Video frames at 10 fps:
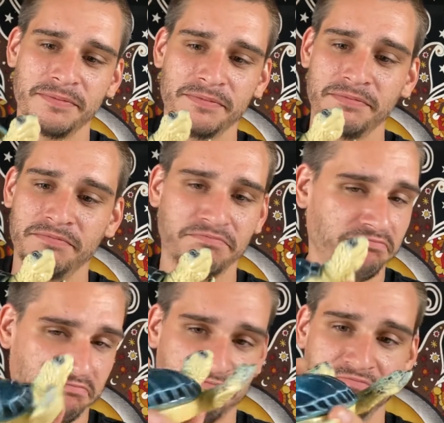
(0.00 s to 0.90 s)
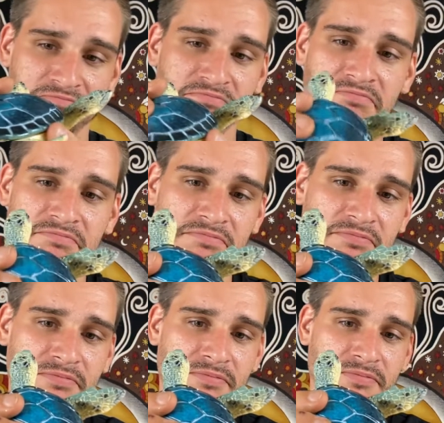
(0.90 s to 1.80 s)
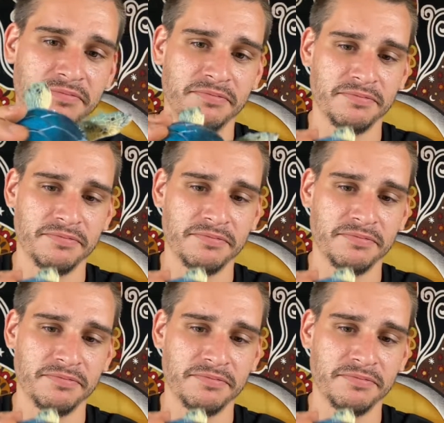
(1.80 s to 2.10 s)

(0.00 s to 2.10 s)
No one is speaking in this clip.